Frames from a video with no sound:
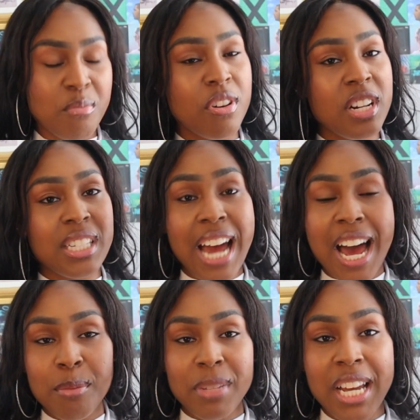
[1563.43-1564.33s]
Put a
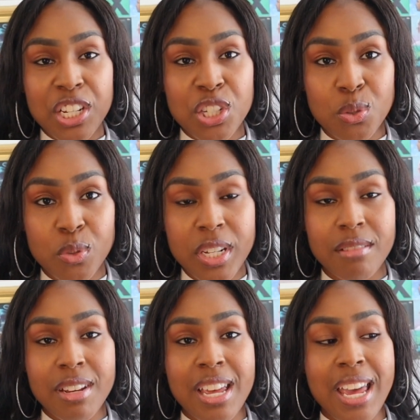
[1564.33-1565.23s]
timeline to
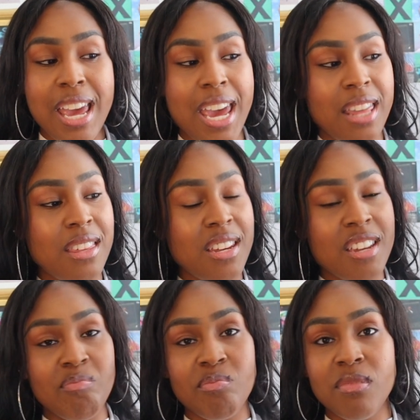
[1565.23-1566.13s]
it and
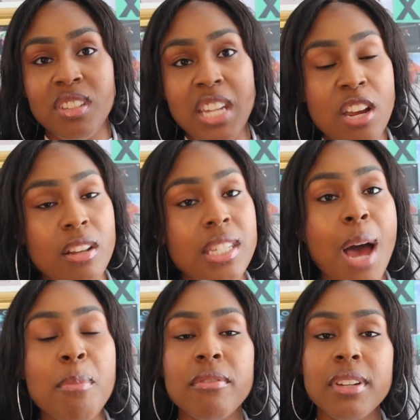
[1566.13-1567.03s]
then stay on
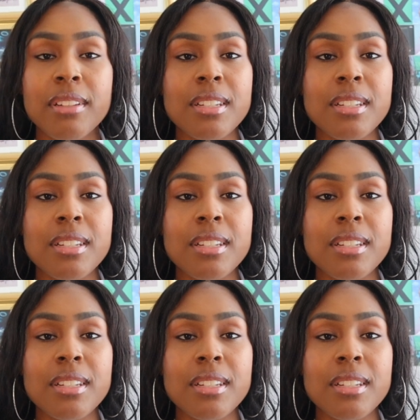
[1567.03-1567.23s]
top of it.